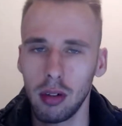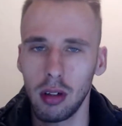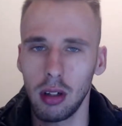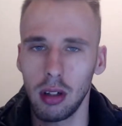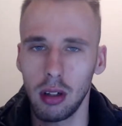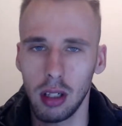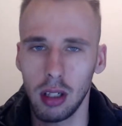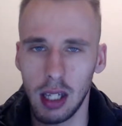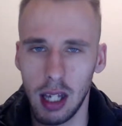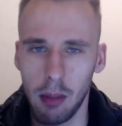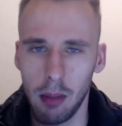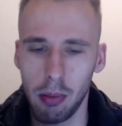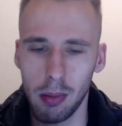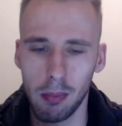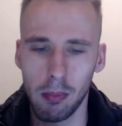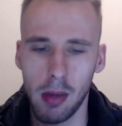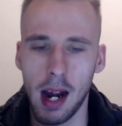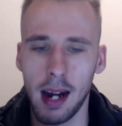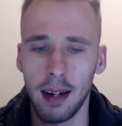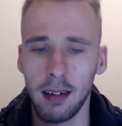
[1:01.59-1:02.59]
Keep in
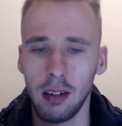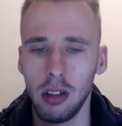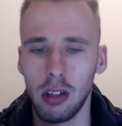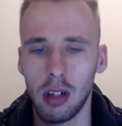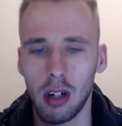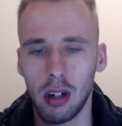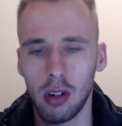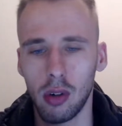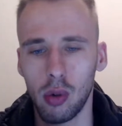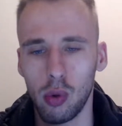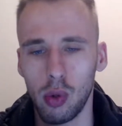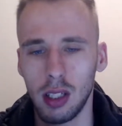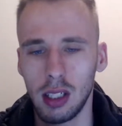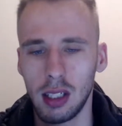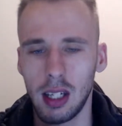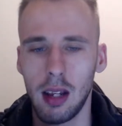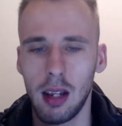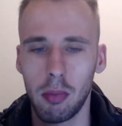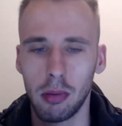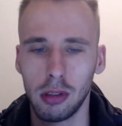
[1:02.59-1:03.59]
mind, you gotta always
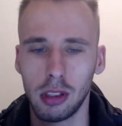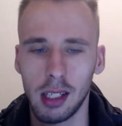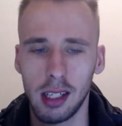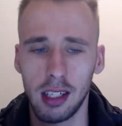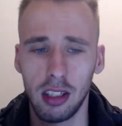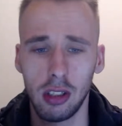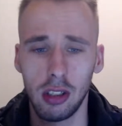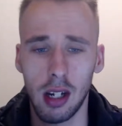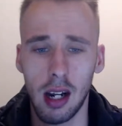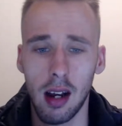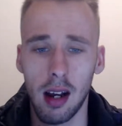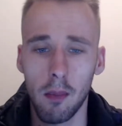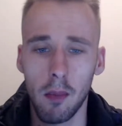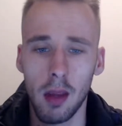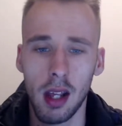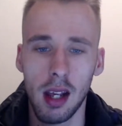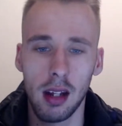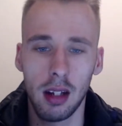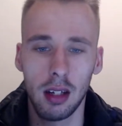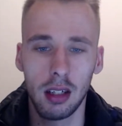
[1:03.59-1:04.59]
keep on checking your chat.
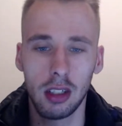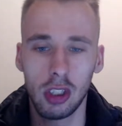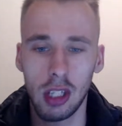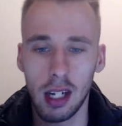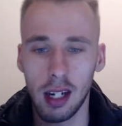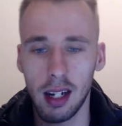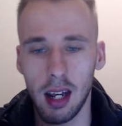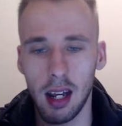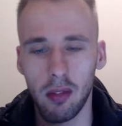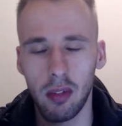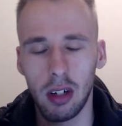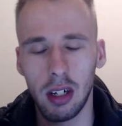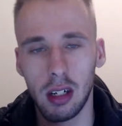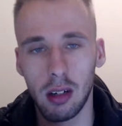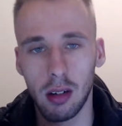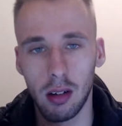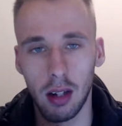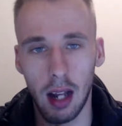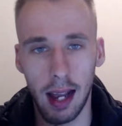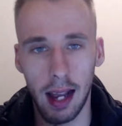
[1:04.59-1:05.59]
Check it every
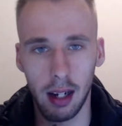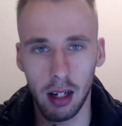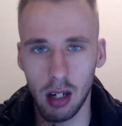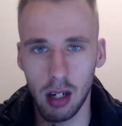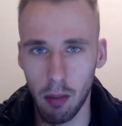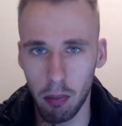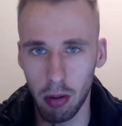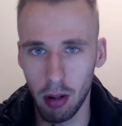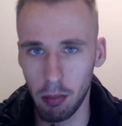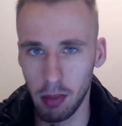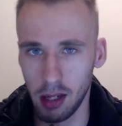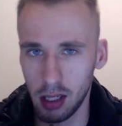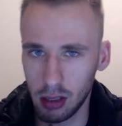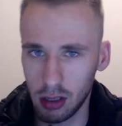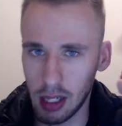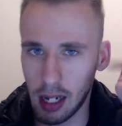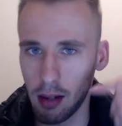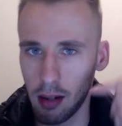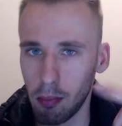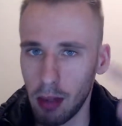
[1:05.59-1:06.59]
like couple of minutes,
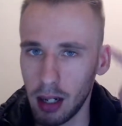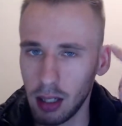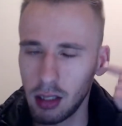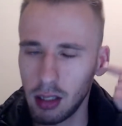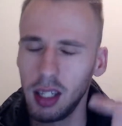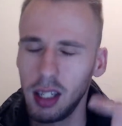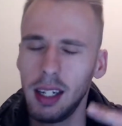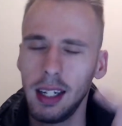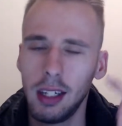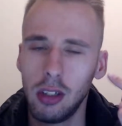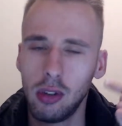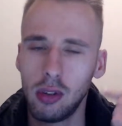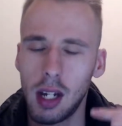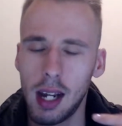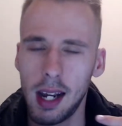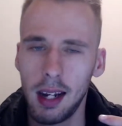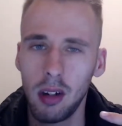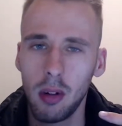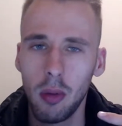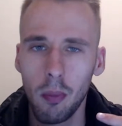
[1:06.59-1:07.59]
like mentally in your
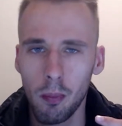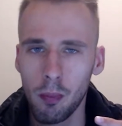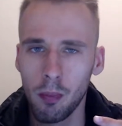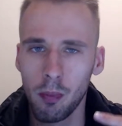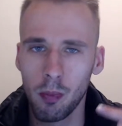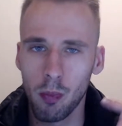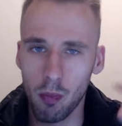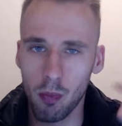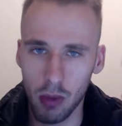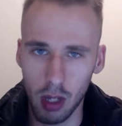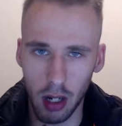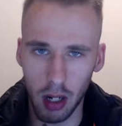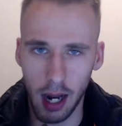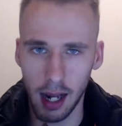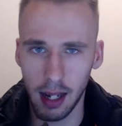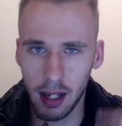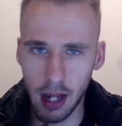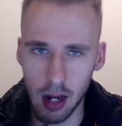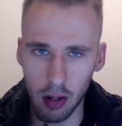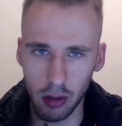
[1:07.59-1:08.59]
head, like
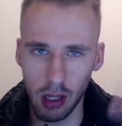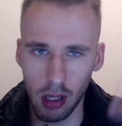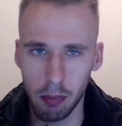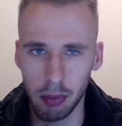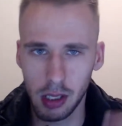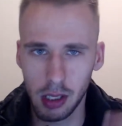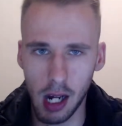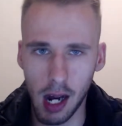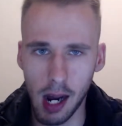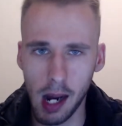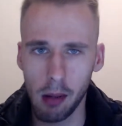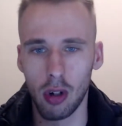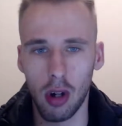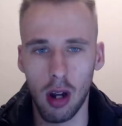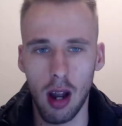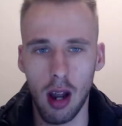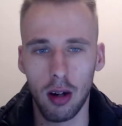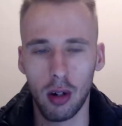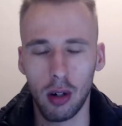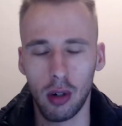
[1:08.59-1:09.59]
count up a time,
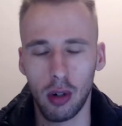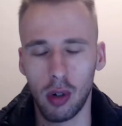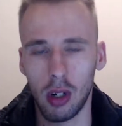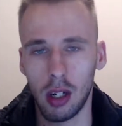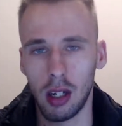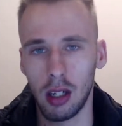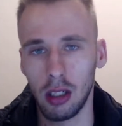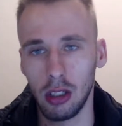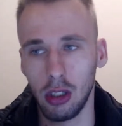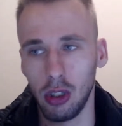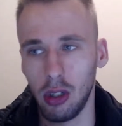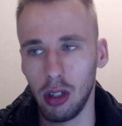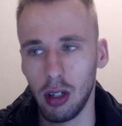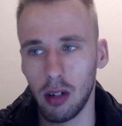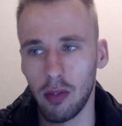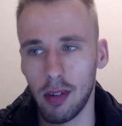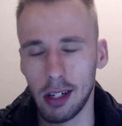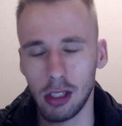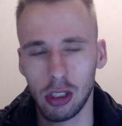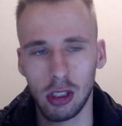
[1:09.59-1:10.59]
or you
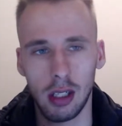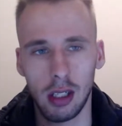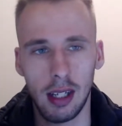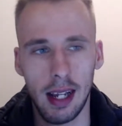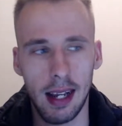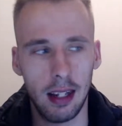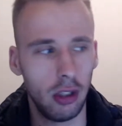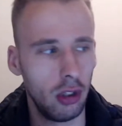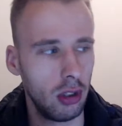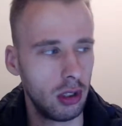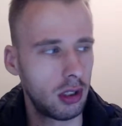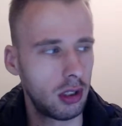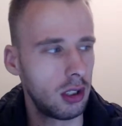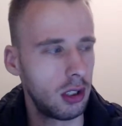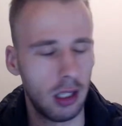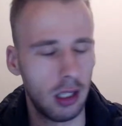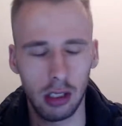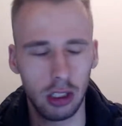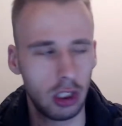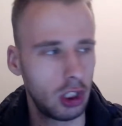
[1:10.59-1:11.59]
eventually get used to
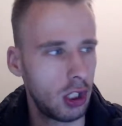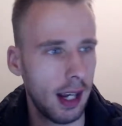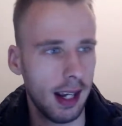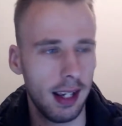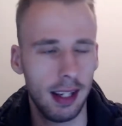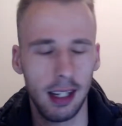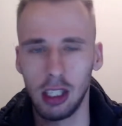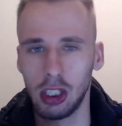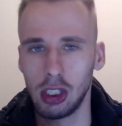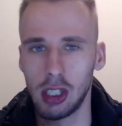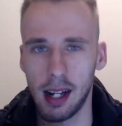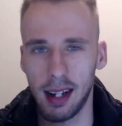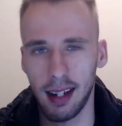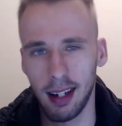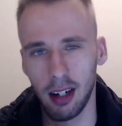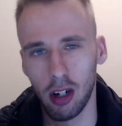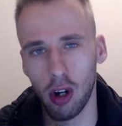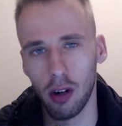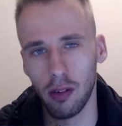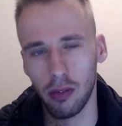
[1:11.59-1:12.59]
just checking and checking
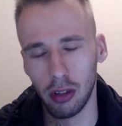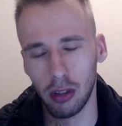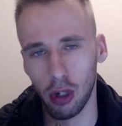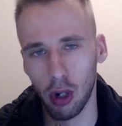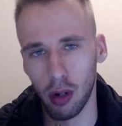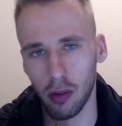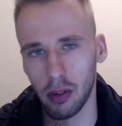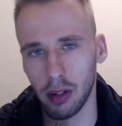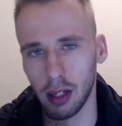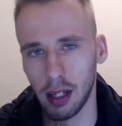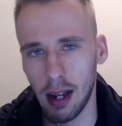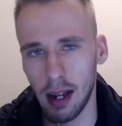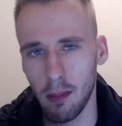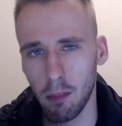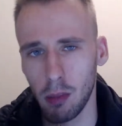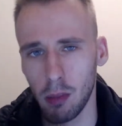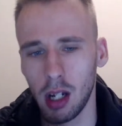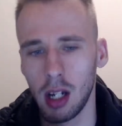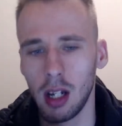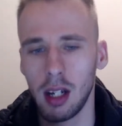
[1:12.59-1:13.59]
over and over again.
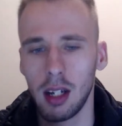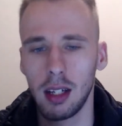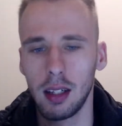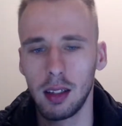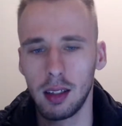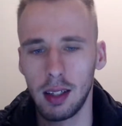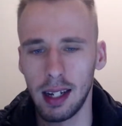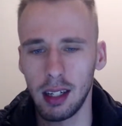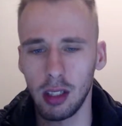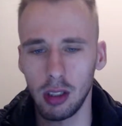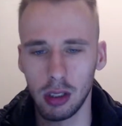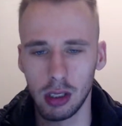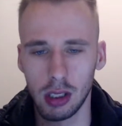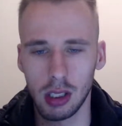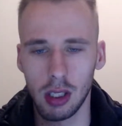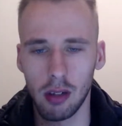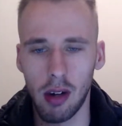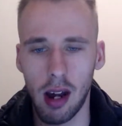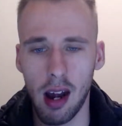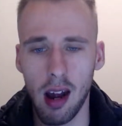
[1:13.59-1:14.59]
Get used to
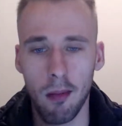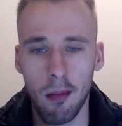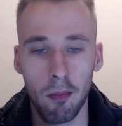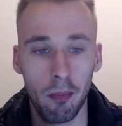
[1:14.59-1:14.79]
that.